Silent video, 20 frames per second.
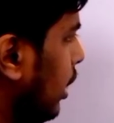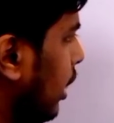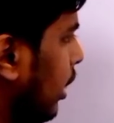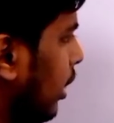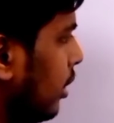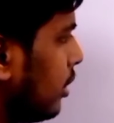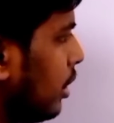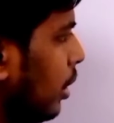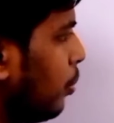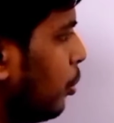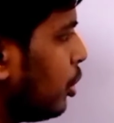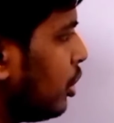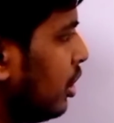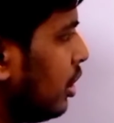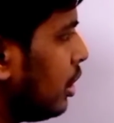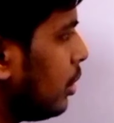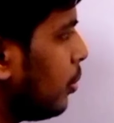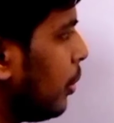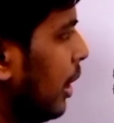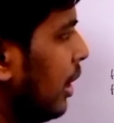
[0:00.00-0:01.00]
A, suppose
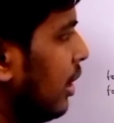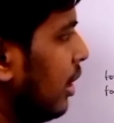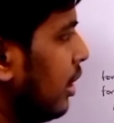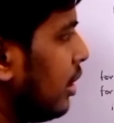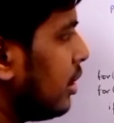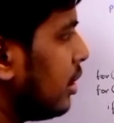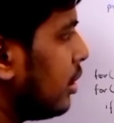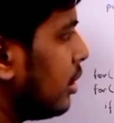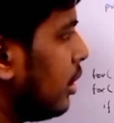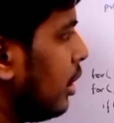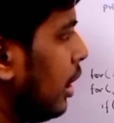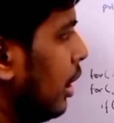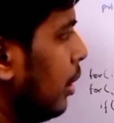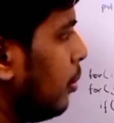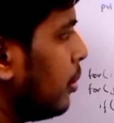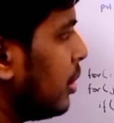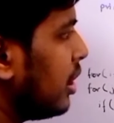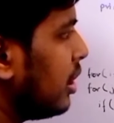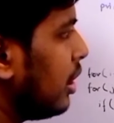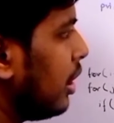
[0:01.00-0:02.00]
this matrix
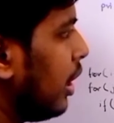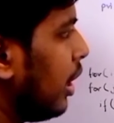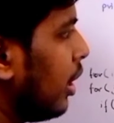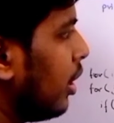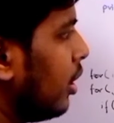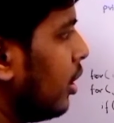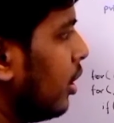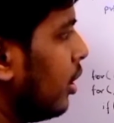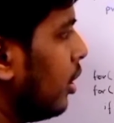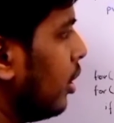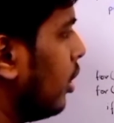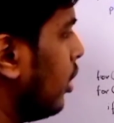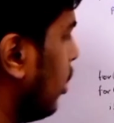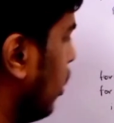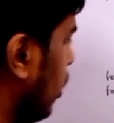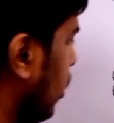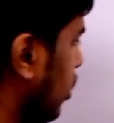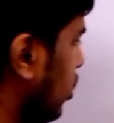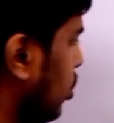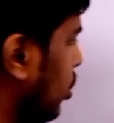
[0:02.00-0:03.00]
name is A.
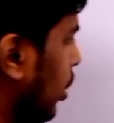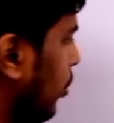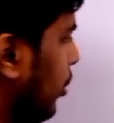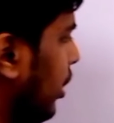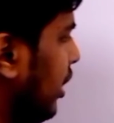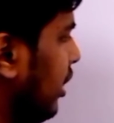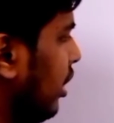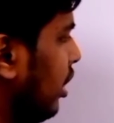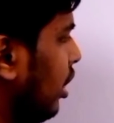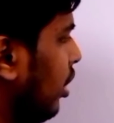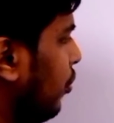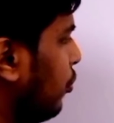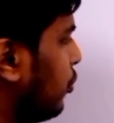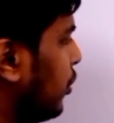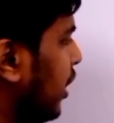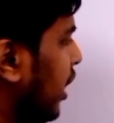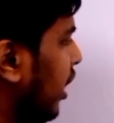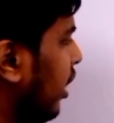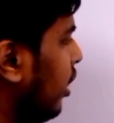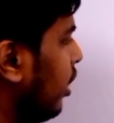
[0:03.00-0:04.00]
So I am writing
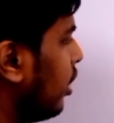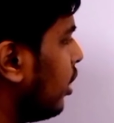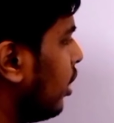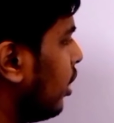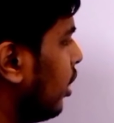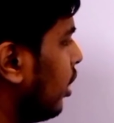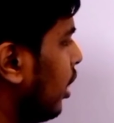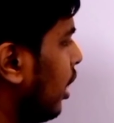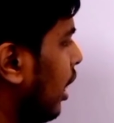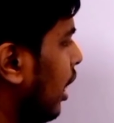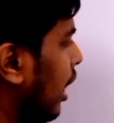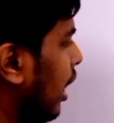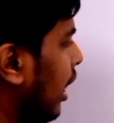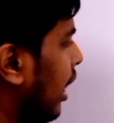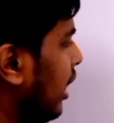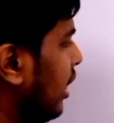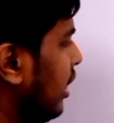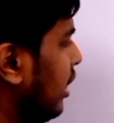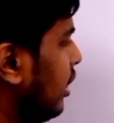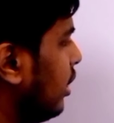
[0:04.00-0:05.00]
if A,
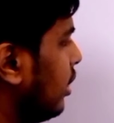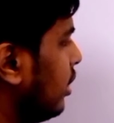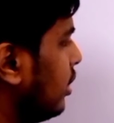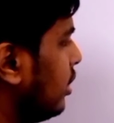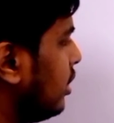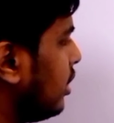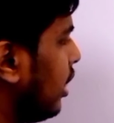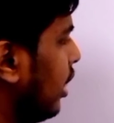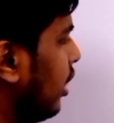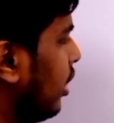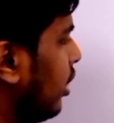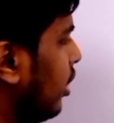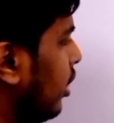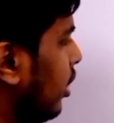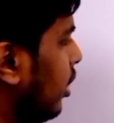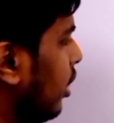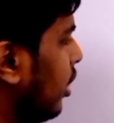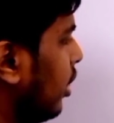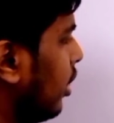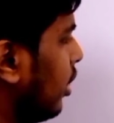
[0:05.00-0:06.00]
I, J.